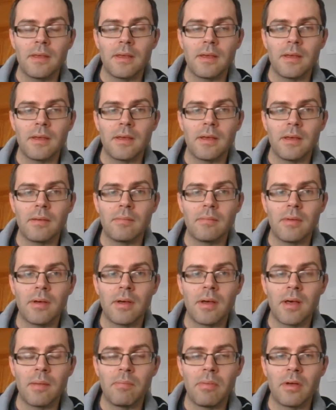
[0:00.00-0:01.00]

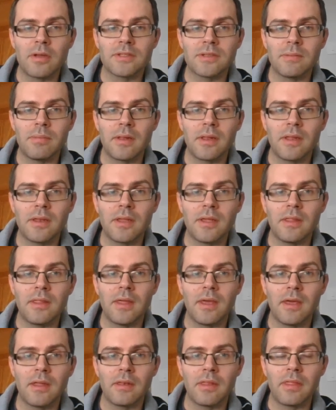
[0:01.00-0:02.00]
a possibility,
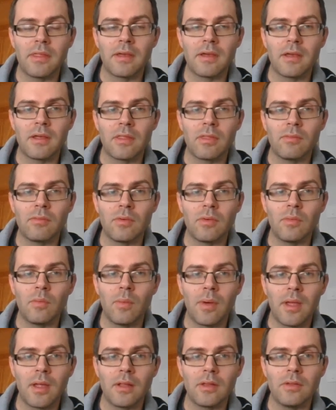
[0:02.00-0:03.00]
then thinking through
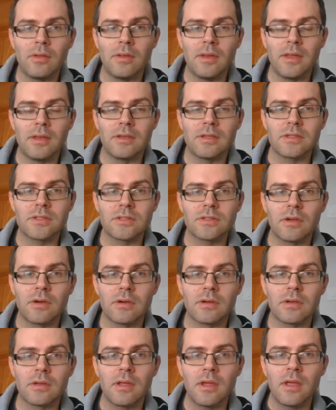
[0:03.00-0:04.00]
when you need to
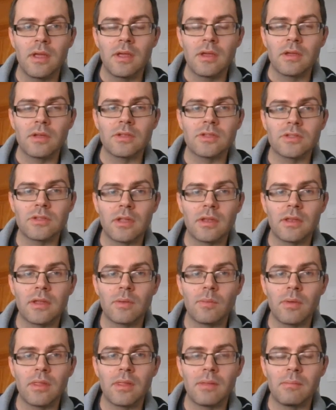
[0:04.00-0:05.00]
start consulting
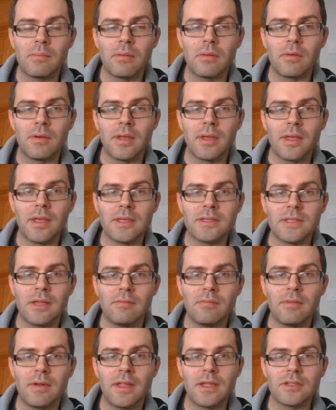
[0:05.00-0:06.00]
with employees
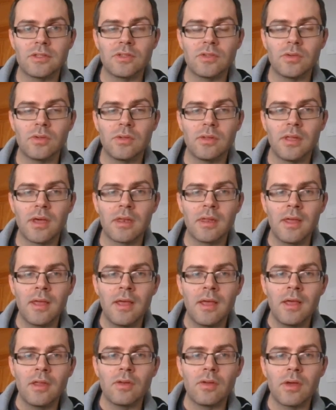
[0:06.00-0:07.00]
in relation to that.
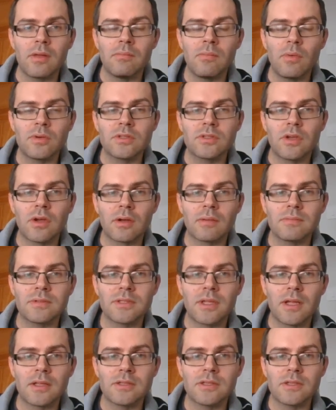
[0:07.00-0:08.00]
Now, in most
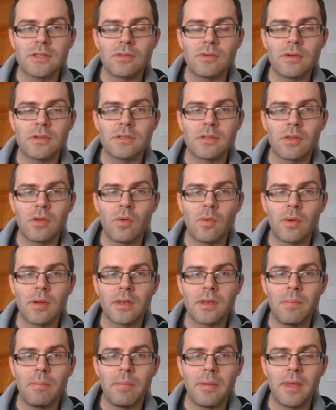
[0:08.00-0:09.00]
circumstances, there isn't going
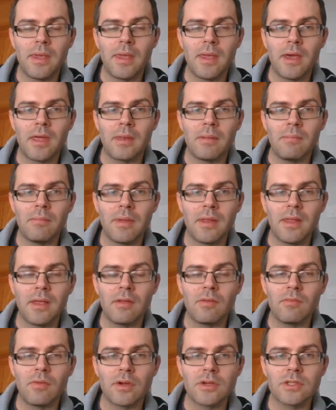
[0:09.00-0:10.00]
to be an
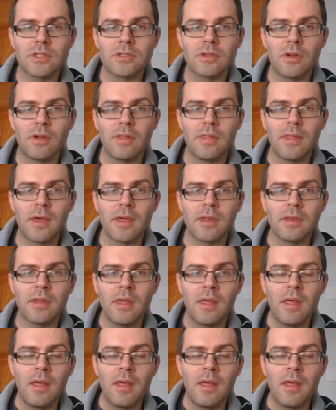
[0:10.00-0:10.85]
immediate rush on that.